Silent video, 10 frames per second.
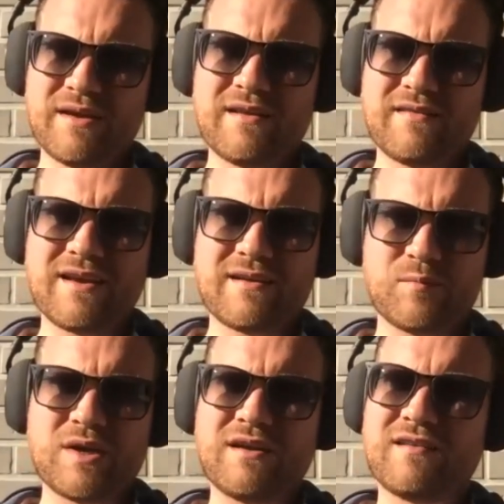I think,
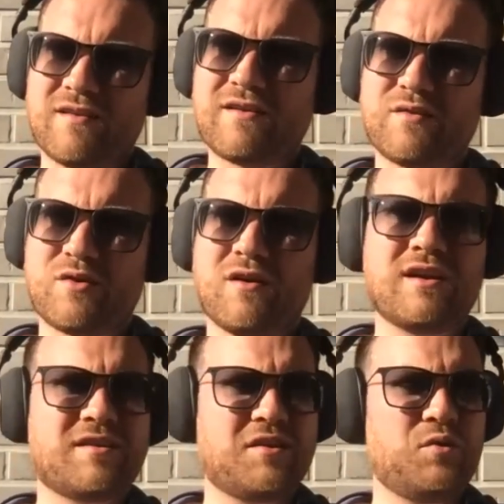but as long as you call it
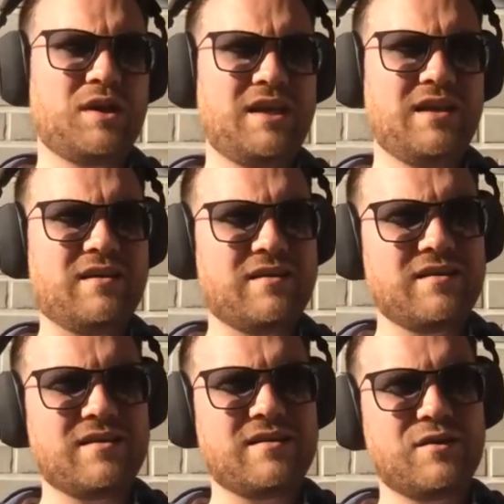
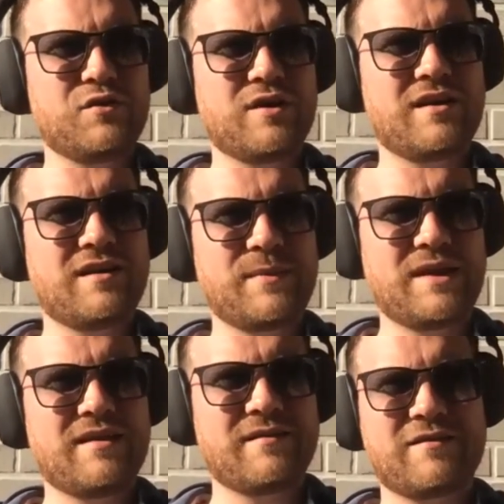
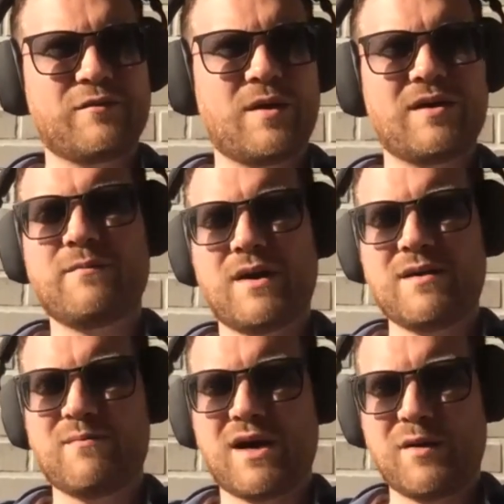QE, so
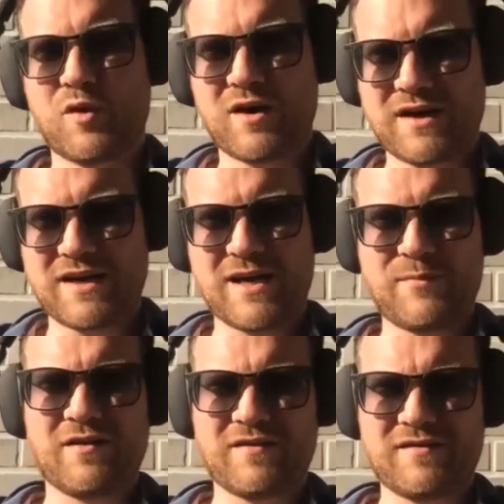my working
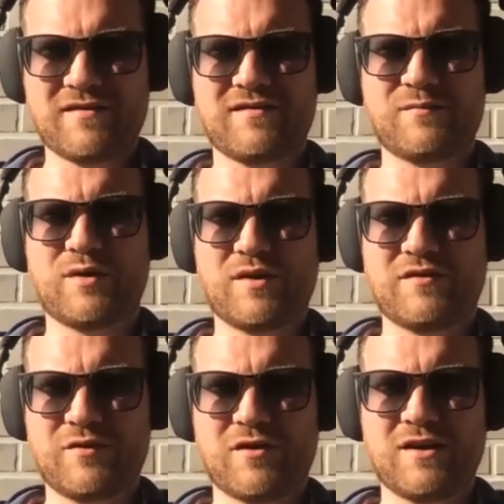hypothesis is once
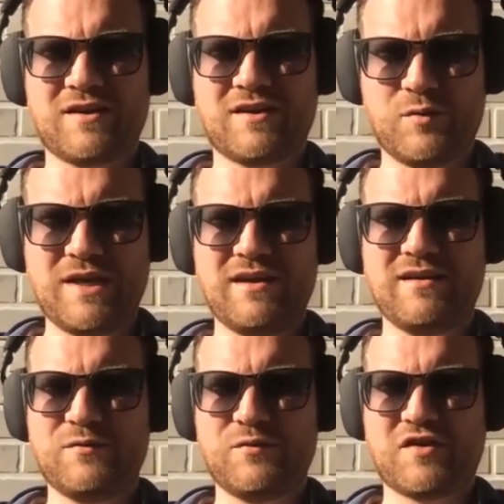you call it QE,
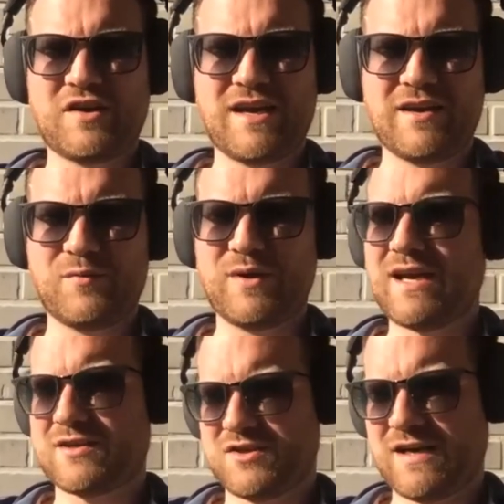you say we
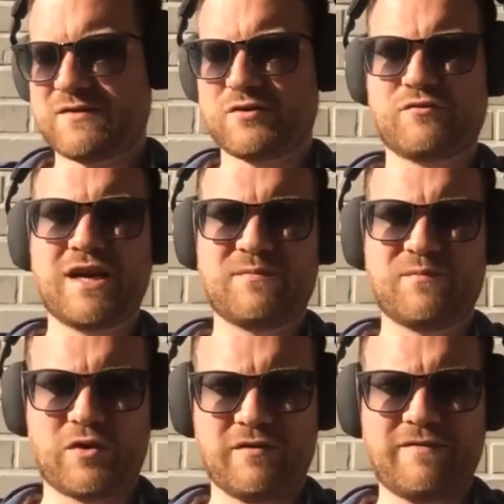actually have to create
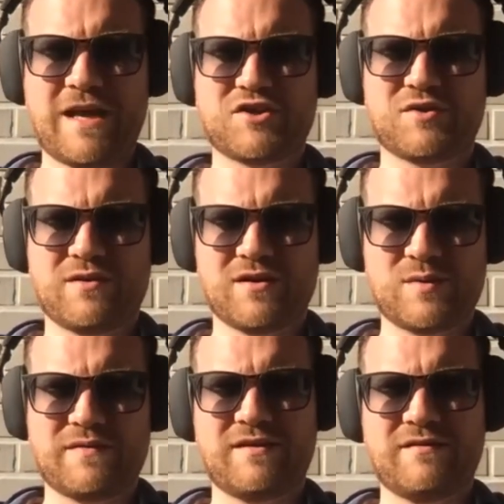more inflation because we
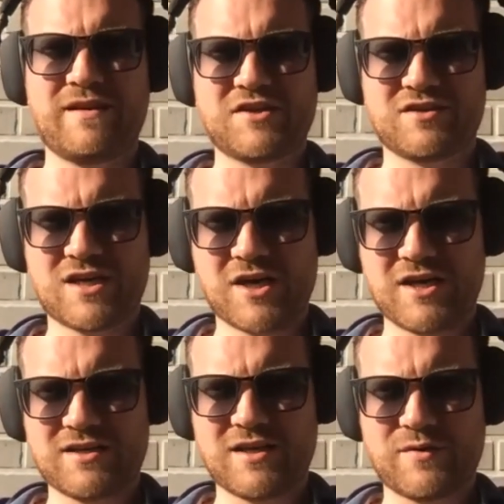have an inflation
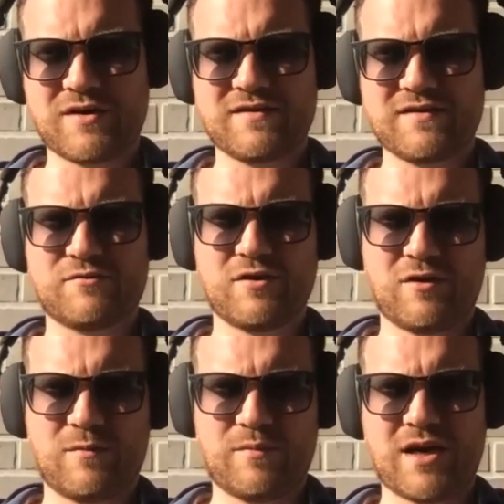target and we're at zero
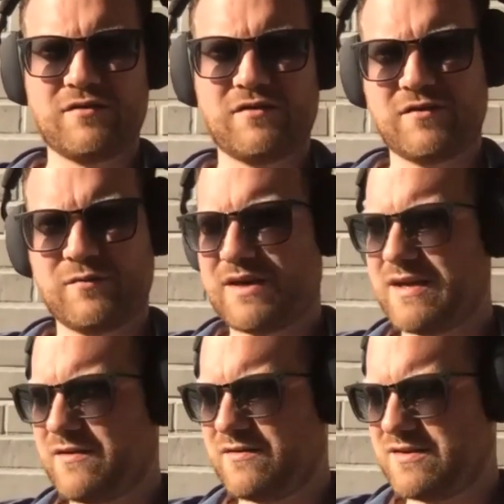lower bound, so we
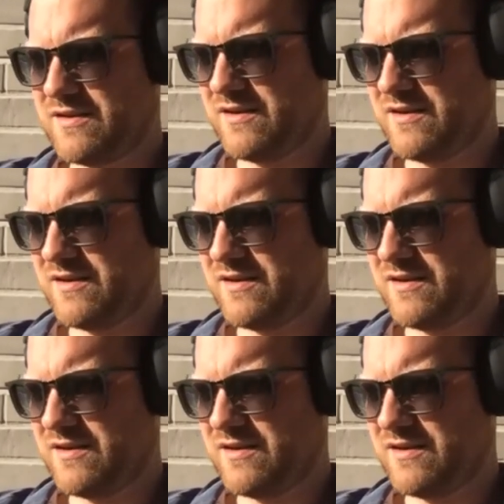cannot